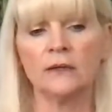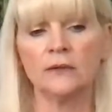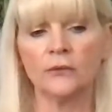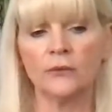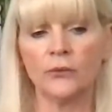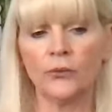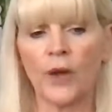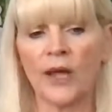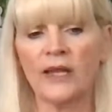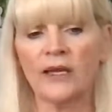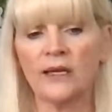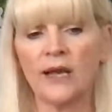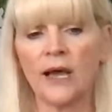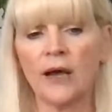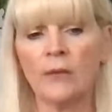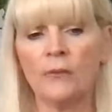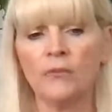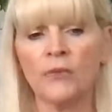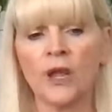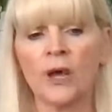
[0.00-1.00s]
right
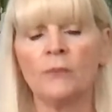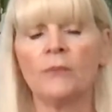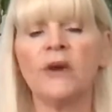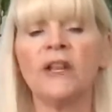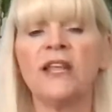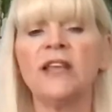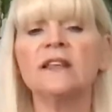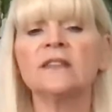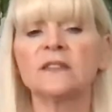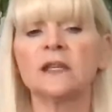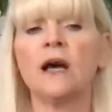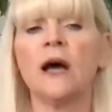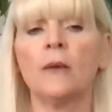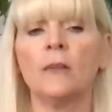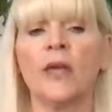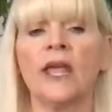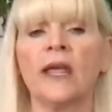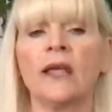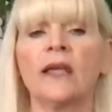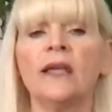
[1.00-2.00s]
now, but he's
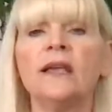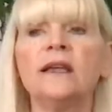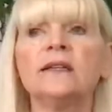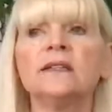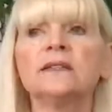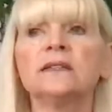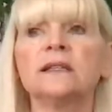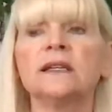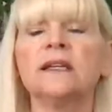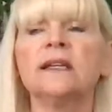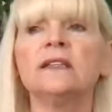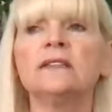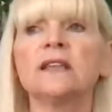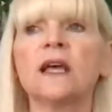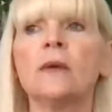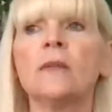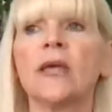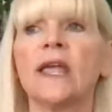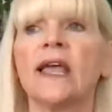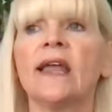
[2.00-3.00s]
coming. He's
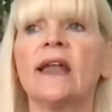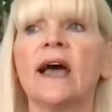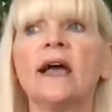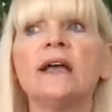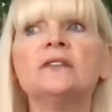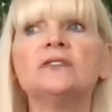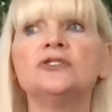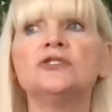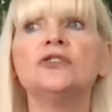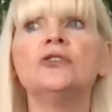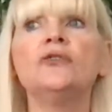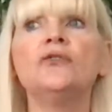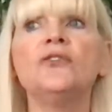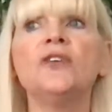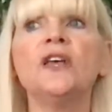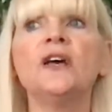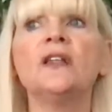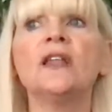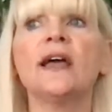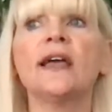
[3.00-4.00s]
coming. And I do
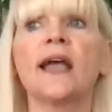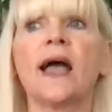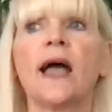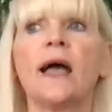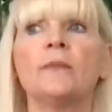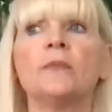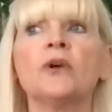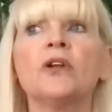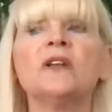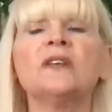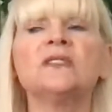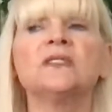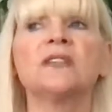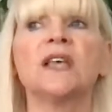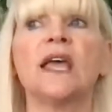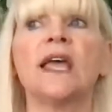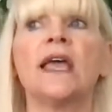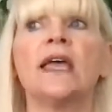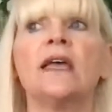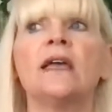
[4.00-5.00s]
feel like I'm going to
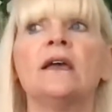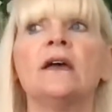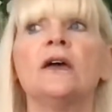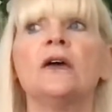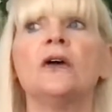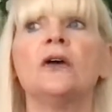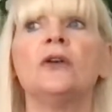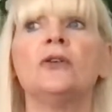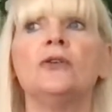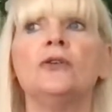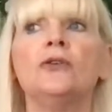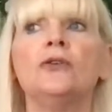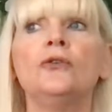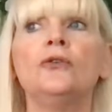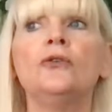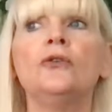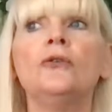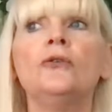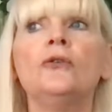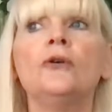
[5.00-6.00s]
say
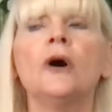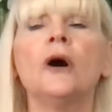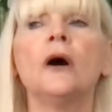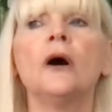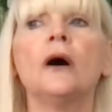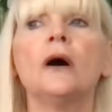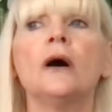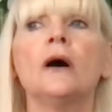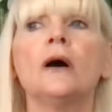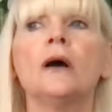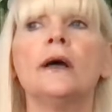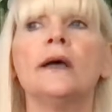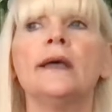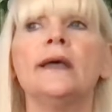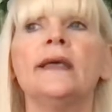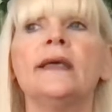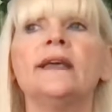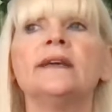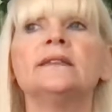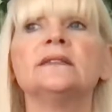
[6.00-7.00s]
you,
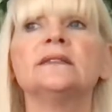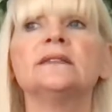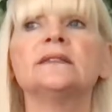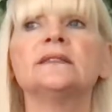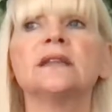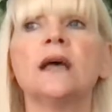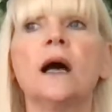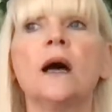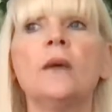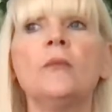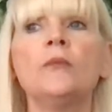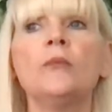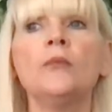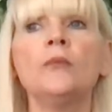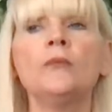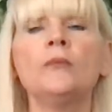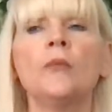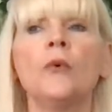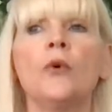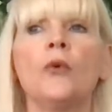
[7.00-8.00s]
in
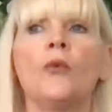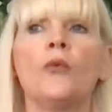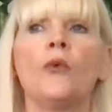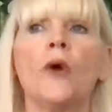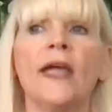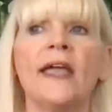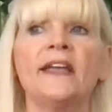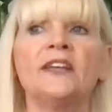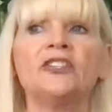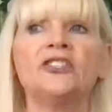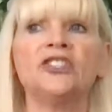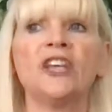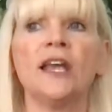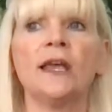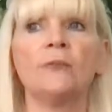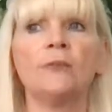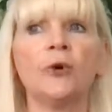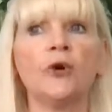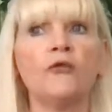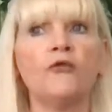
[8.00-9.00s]
some way,
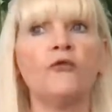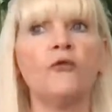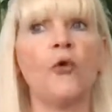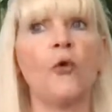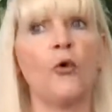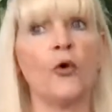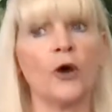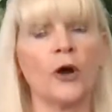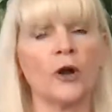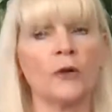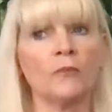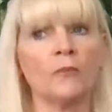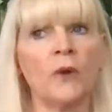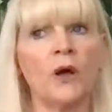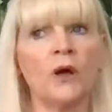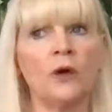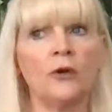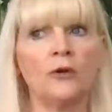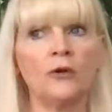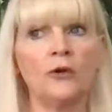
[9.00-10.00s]
shape, or form,
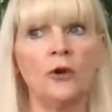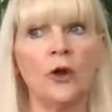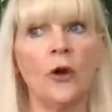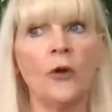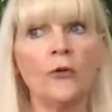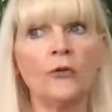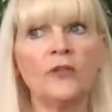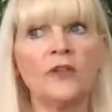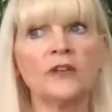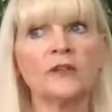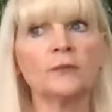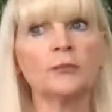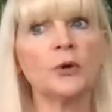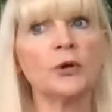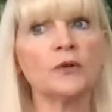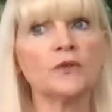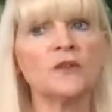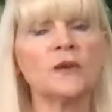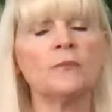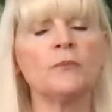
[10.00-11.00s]
know this
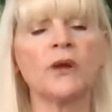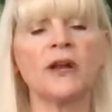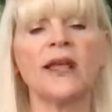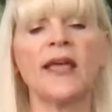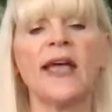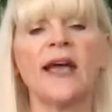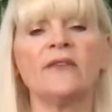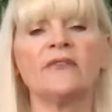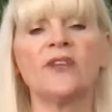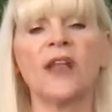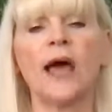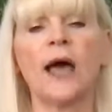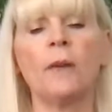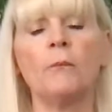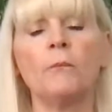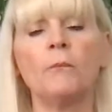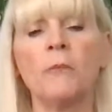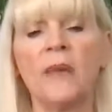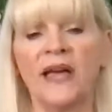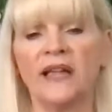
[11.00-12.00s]
person, but have
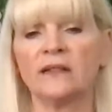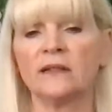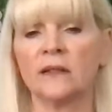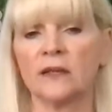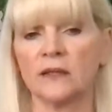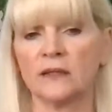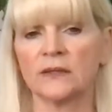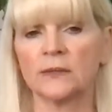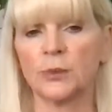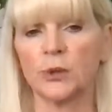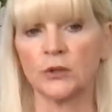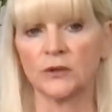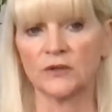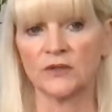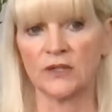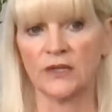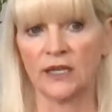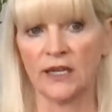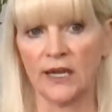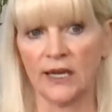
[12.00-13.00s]
not met this
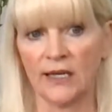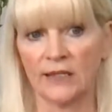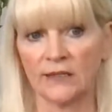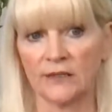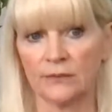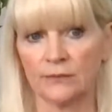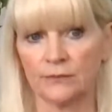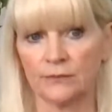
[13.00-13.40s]
person yet.